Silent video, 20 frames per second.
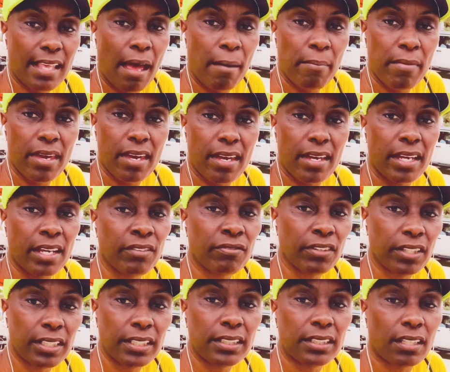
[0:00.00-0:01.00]
I mean, he
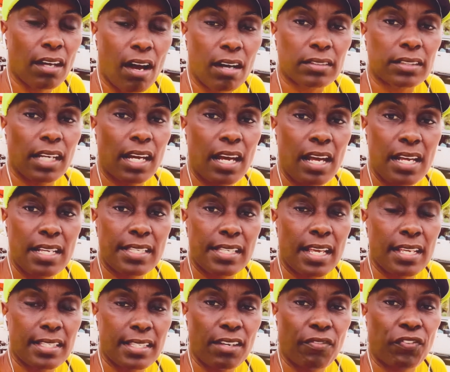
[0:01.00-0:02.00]
really talked to us
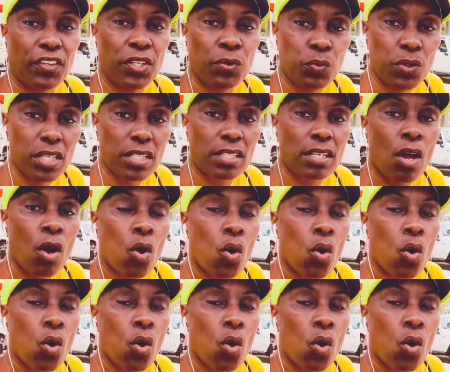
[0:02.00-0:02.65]
as if he was